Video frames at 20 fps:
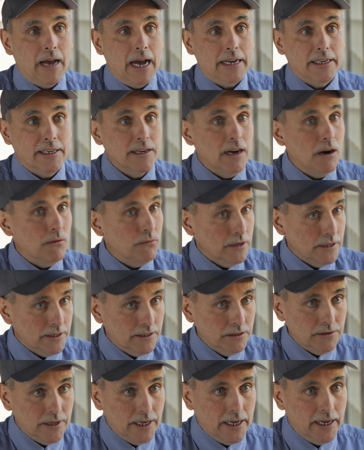I did not want
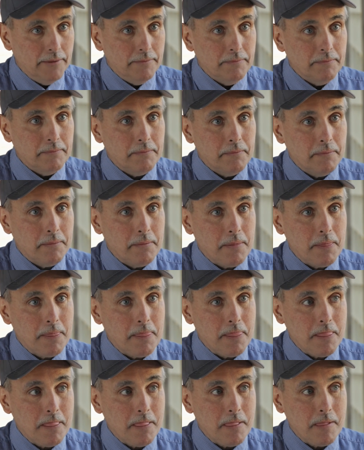to do that.
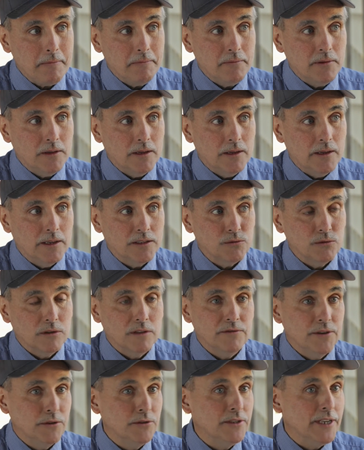That's one
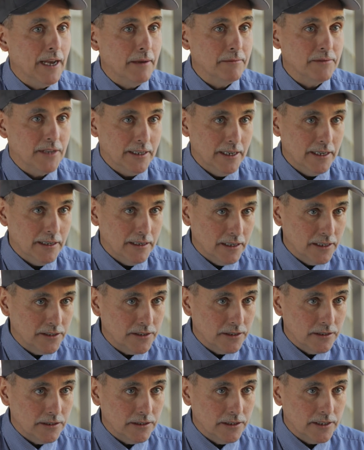of the few times I didn't
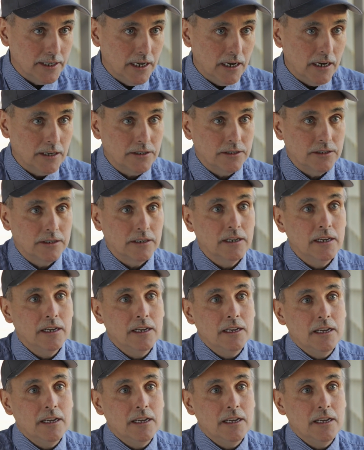listen to the doctor.